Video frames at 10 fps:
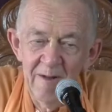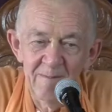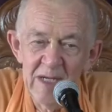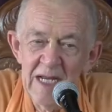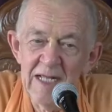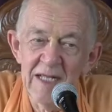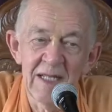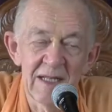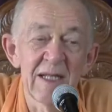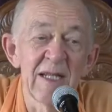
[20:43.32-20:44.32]

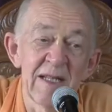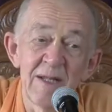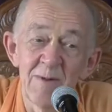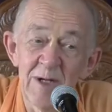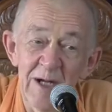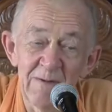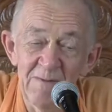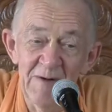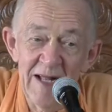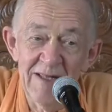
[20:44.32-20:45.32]
meaning they were not
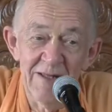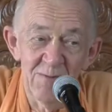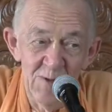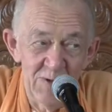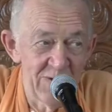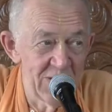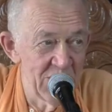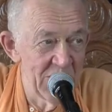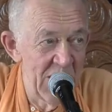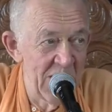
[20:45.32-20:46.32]
friends with
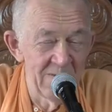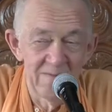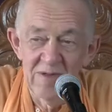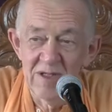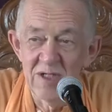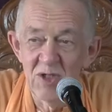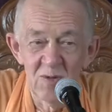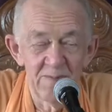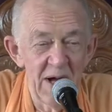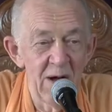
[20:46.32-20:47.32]
Krishna.
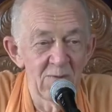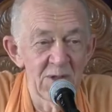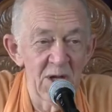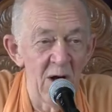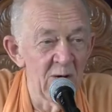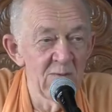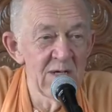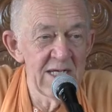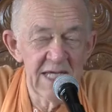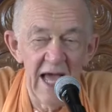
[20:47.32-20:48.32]
Sishu was
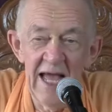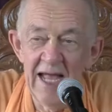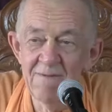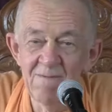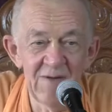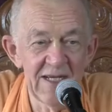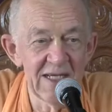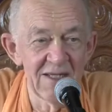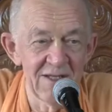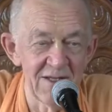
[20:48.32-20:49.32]
always
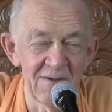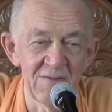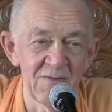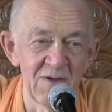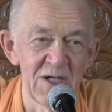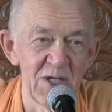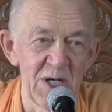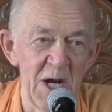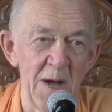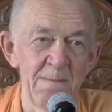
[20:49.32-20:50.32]
envious of
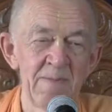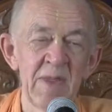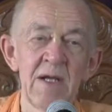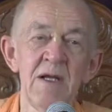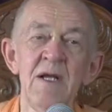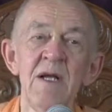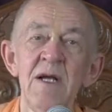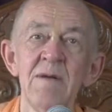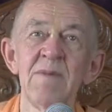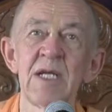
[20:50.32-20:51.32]
Krishna
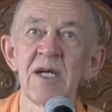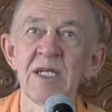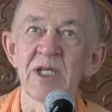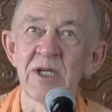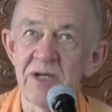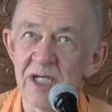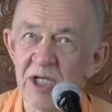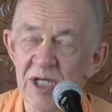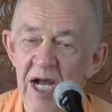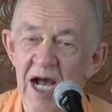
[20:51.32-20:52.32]
because
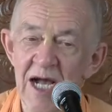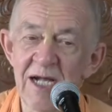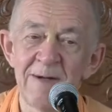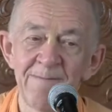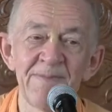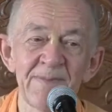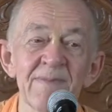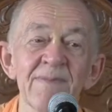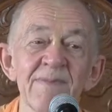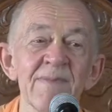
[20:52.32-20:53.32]
Krishna
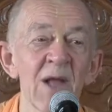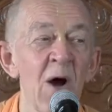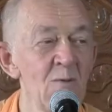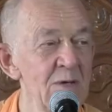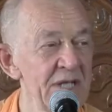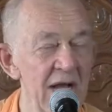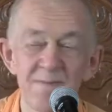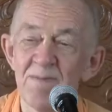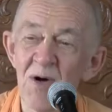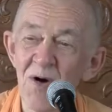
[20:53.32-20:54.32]
always
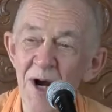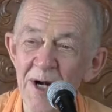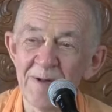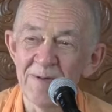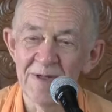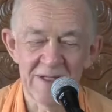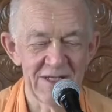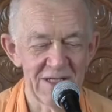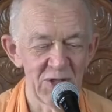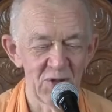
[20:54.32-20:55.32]
had more than
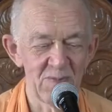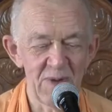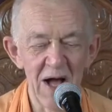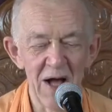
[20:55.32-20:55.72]
Sishu